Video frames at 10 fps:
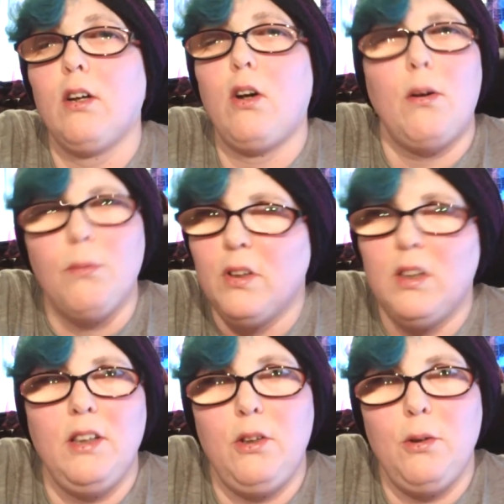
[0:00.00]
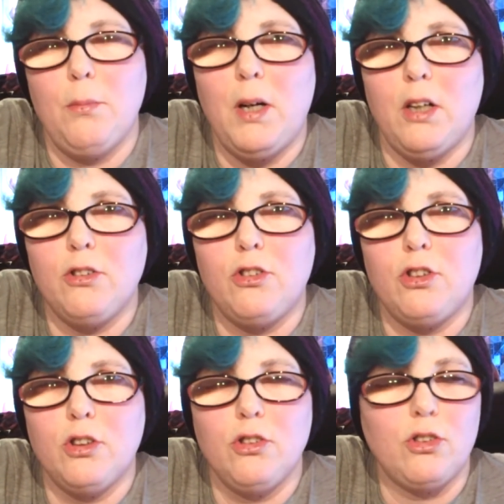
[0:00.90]
can't really do
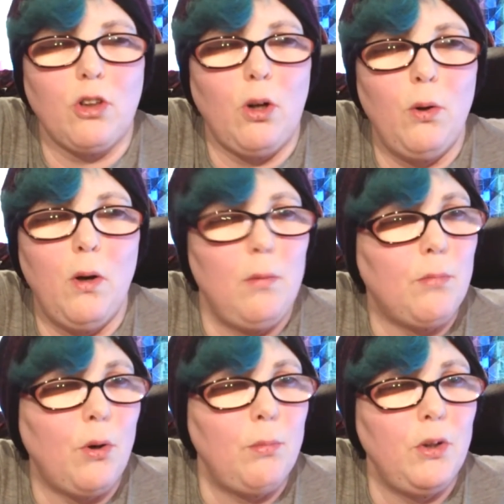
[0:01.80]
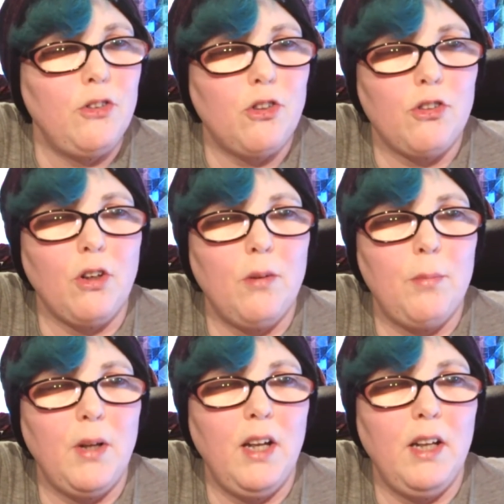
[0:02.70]
much. So I'm probably just going to
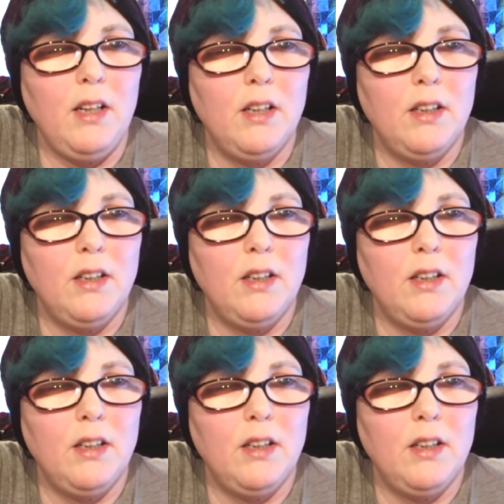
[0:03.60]
be